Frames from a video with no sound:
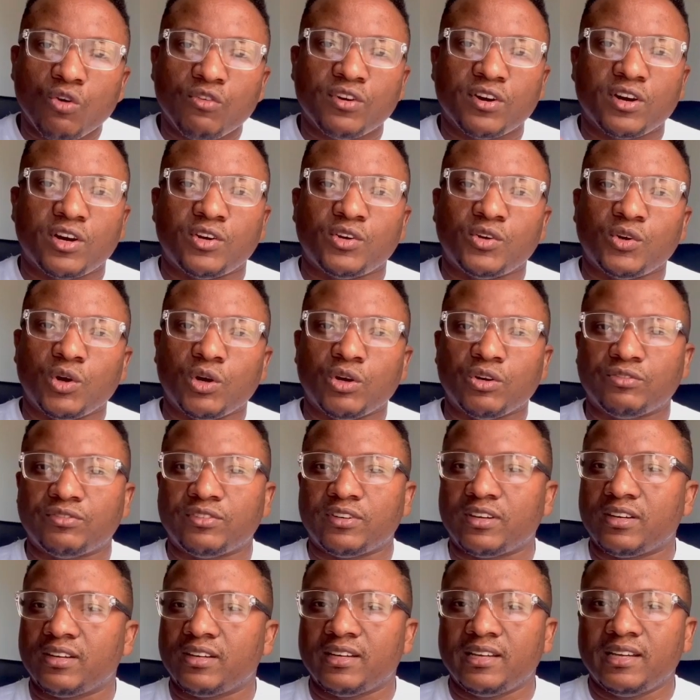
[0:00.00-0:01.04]
and
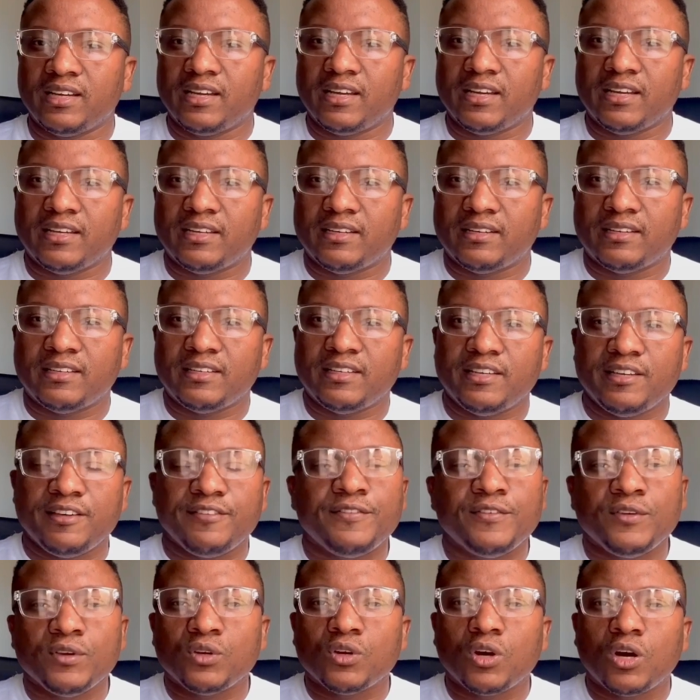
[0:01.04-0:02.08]
over.
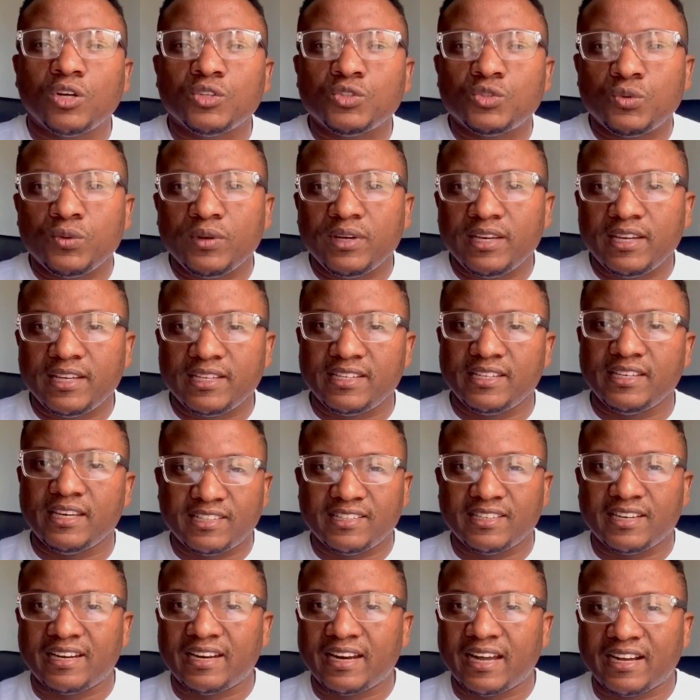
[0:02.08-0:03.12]
If you're not doing it in
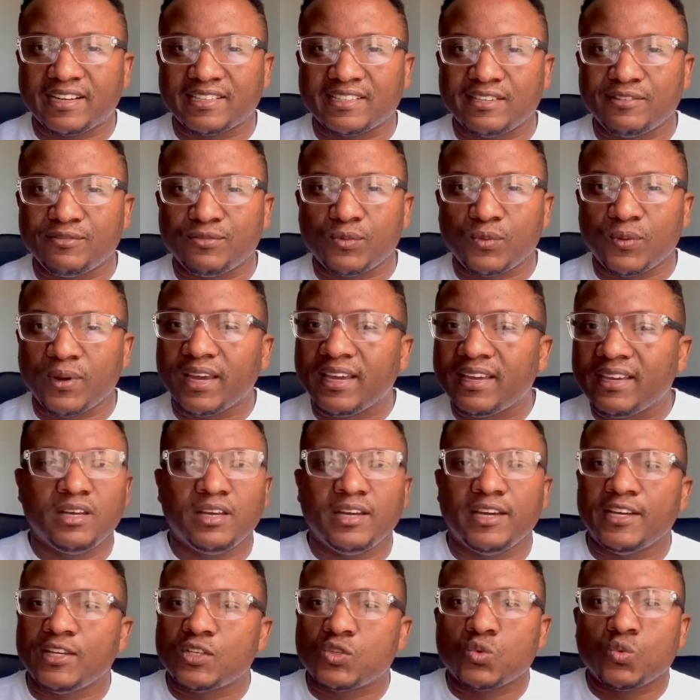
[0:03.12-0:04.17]
an active way,
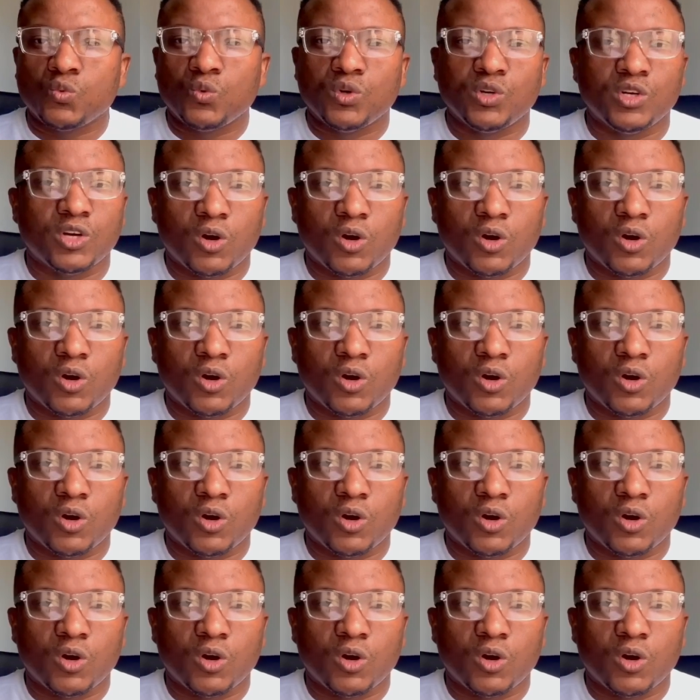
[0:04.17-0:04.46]
it will not